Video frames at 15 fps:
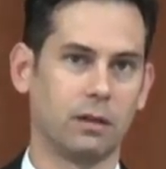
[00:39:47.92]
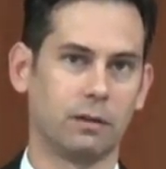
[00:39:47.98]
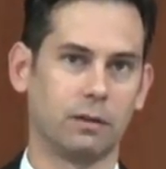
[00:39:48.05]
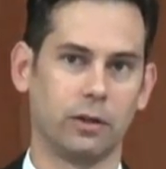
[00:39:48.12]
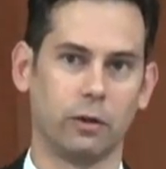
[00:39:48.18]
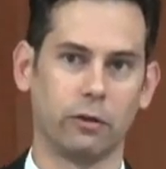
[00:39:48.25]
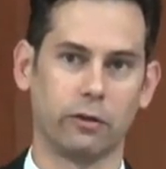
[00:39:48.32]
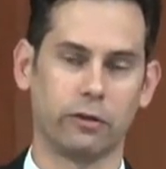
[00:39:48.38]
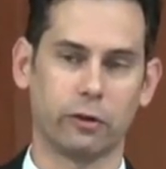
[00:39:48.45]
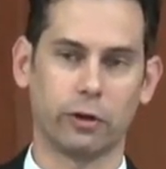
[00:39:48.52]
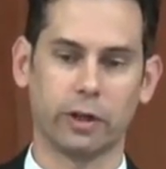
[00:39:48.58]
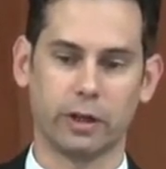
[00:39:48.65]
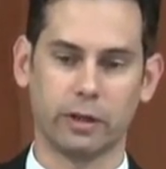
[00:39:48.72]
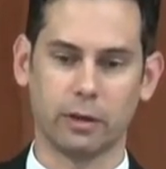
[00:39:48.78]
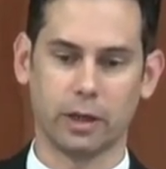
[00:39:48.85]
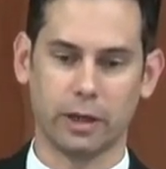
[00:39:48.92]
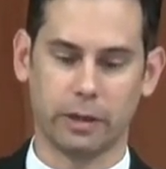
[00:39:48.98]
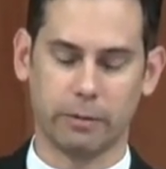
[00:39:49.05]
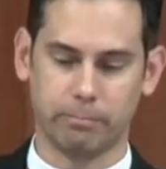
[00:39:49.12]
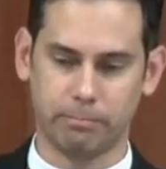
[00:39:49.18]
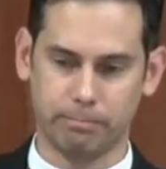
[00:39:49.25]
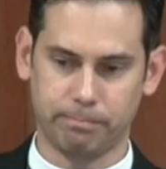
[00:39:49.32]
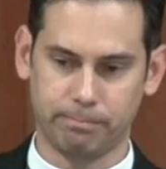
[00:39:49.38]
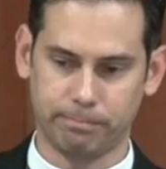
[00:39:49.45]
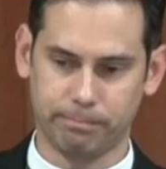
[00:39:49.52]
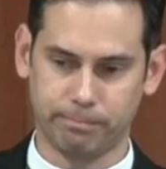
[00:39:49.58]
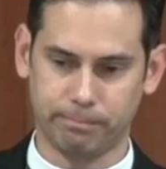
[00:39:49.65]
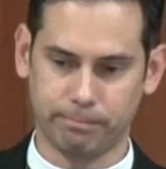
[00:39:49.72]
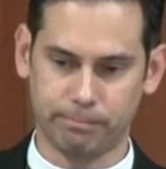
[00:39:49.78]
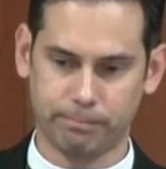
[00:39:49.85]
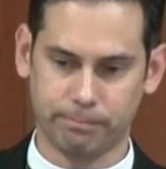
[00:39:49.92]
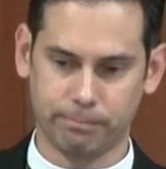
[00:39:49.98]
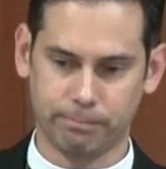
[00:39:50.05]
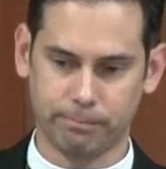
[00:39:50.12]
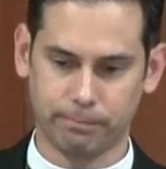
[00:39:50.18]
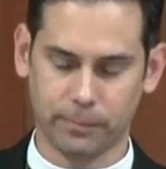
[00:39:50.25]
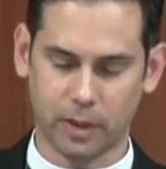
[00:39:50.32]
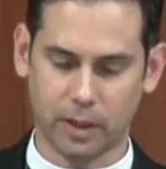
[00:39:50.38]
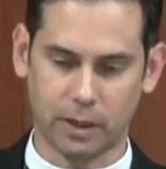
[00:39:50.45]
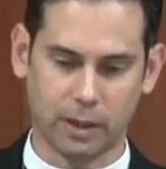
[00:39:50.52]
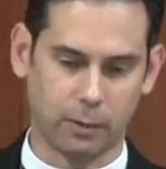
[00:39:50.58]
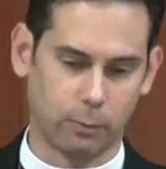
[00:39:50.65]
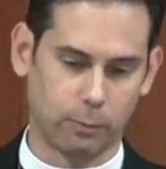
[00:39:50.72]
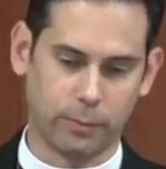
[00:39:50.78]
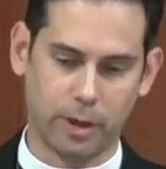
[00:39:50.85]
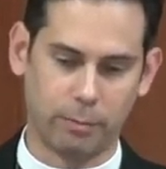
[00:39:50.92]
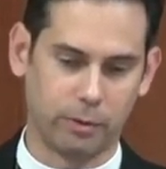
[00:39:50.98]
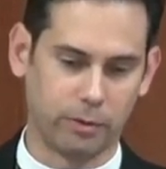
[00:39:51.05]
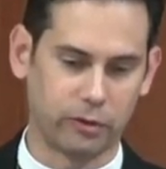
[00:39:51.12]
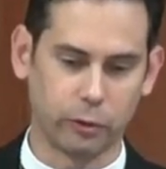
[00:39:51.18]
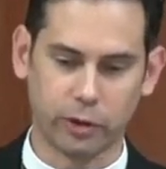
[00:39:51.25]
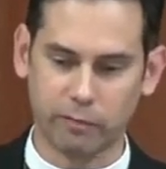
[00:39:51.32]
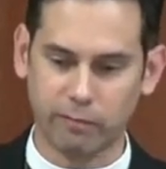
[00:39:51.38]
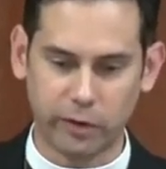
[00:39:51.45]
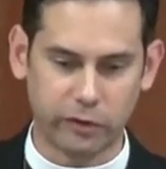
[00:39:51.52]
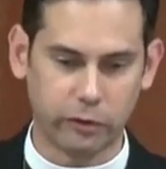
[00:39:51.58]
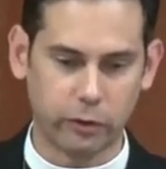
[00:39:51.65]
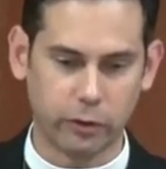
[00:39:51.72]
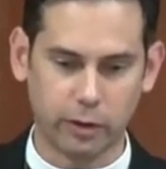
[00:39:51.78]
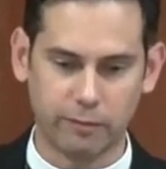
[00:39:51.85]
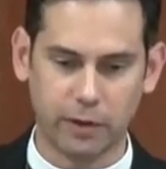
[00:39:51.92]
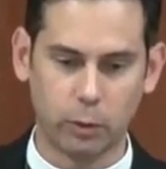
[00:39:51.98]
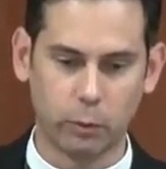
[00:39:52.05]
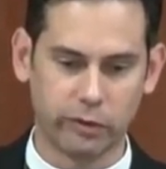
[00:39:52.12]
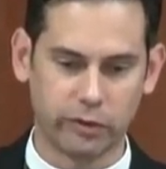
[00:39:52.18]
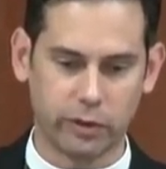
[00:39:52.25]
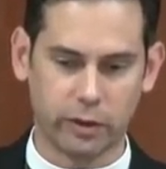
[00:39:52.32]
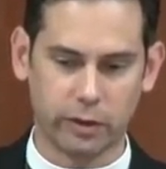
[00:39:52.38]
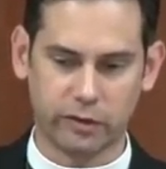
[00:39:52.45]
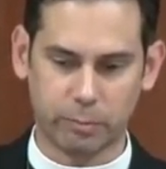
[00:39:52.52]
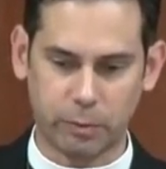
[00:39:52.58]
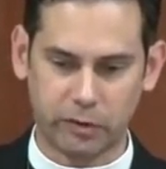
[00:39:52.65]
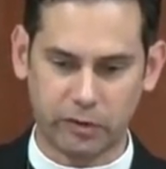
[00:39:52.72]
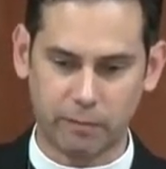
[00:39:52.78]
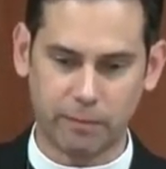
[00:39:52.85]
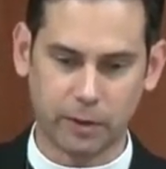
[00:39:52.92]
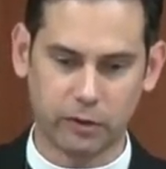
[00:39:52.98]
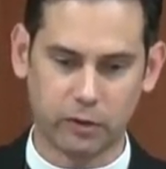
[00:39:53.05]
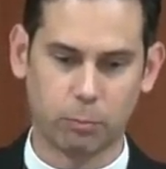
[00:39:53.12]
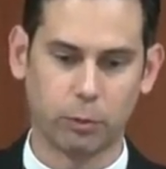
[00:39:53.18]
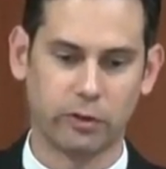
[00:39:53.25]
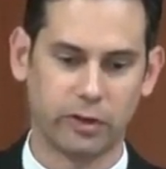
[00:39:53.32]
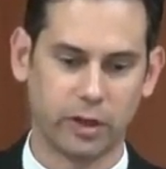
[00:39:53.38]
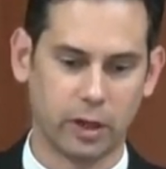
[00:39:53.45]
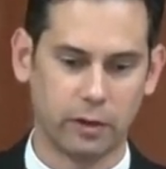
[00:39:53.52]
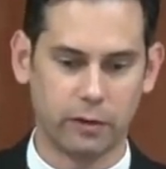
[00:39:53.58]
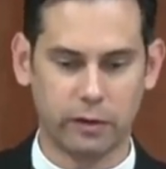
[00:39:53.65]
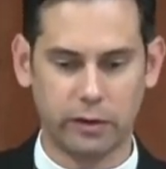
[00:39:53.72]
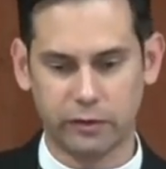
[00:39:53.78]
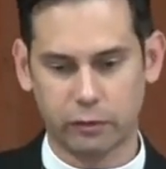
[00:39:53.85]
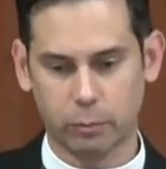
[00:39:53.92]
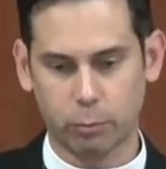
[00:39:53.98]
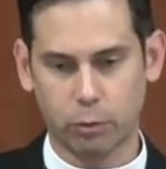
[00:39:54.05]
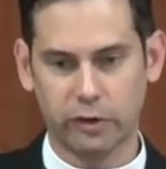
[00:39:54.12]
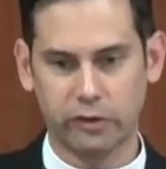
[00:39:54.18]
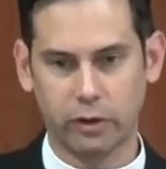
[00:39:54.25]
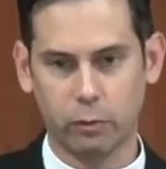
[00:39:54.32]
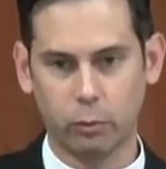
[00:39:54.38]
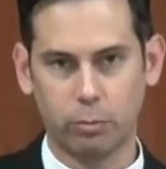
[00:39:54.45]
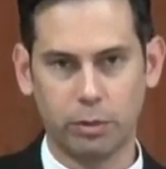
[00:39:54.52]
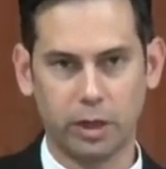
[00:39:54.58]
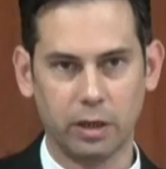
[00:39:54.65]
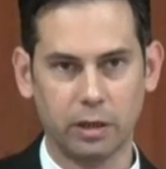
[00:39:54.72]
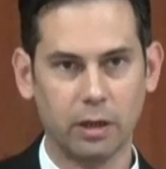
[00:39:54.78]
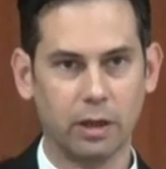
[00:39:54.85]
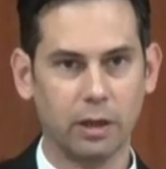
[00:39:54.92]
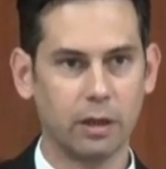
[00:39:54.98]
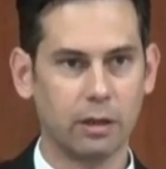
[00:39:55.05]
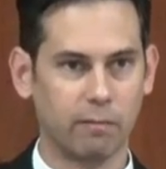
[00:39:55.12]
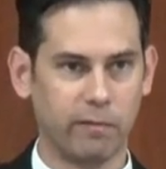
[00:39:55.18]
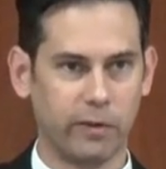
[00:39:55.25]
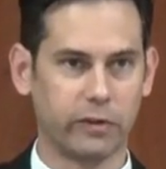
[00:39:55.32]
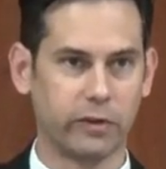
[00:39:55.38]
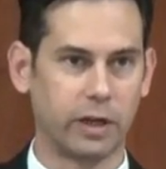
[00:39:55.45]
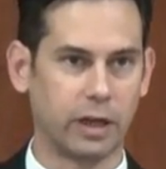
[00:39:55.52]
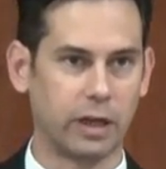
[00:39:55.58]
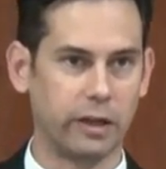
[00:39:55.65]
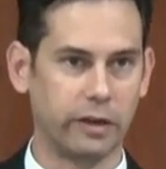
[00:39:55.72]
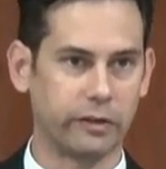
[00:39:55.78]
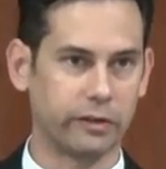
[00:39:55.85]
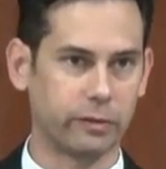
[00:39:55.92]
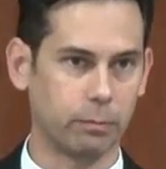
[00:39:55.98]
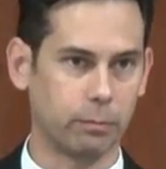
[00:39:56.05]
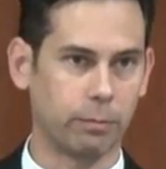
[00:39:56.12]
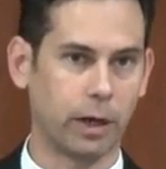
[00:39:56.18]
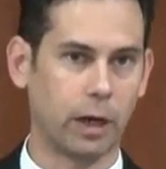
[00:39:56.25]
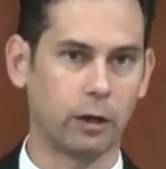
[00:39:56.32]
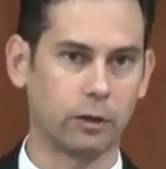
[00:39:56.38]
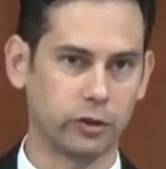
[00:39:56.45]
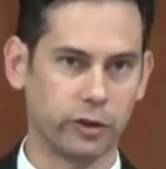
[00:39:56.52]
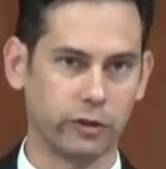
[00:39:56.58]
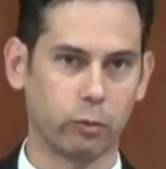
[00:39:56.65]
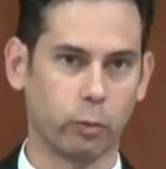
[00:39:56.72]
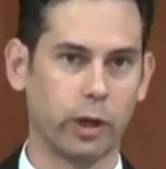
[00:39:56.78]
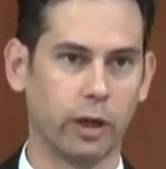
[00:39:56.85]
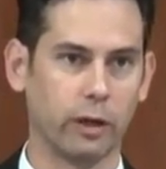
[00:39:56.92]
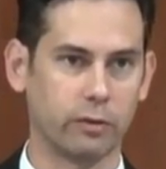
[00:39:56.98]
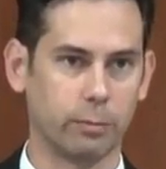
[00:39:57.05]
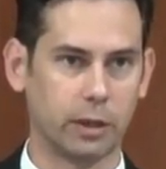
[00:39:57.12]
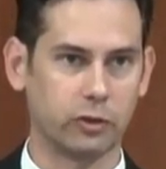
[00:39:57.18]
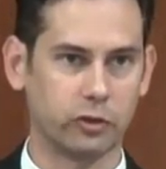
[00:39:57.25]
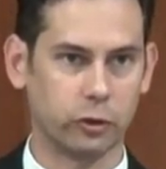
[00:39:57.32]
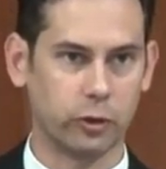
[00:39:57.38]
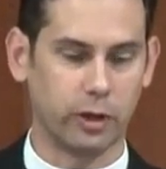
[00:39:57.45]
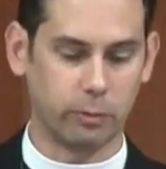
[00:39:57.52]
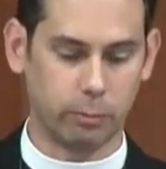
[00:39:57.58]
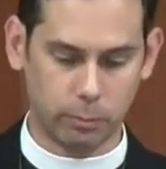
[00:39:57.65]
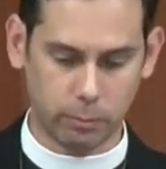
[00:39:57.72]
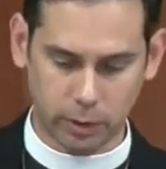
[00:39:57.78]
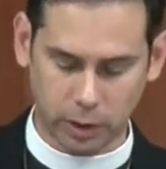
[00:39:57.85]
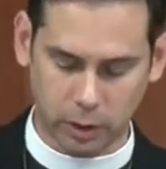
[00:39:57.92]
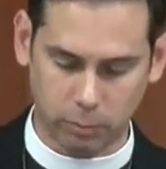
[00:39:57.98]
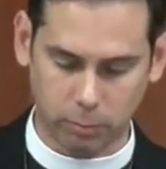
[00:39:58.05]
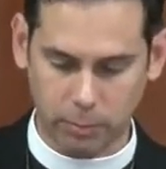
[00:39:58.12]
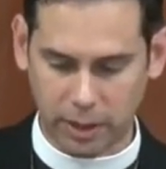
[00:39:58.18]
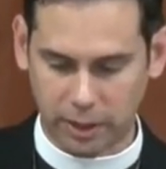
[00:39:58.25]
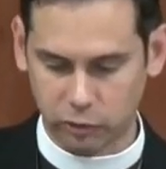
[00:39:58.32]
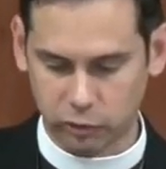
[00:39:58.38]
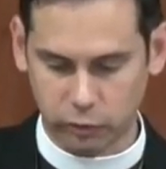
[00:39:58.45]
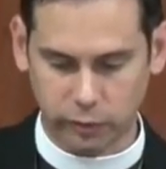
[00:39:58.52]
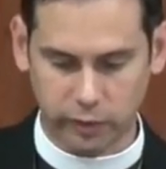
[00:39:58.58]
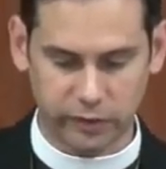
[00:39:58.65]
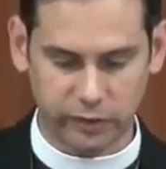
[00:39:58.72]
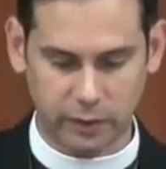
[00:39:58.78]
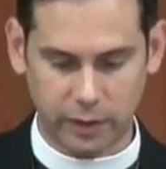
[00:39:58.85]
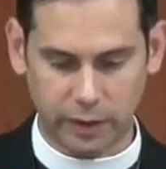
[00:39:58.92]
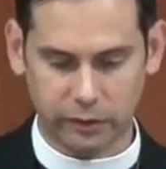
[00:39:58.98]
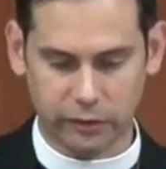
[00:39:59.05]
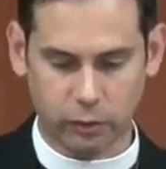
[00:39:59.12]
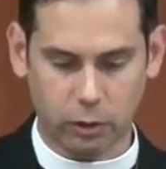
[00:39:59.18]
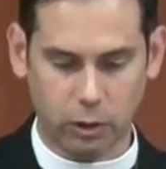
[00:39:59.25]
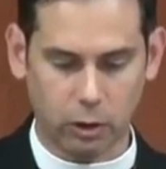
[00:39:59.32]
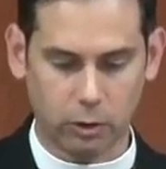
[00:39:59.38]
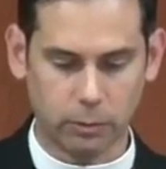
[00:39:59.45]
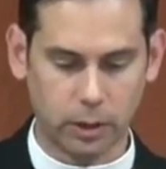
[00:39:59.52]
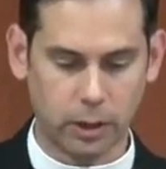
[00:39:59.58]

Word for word: you know, the circuit, um, uh, maybe circuit visitor, if he was the specific superintendent, the district president would be visiting his parish as well to make sure and, you know, making sure these things are all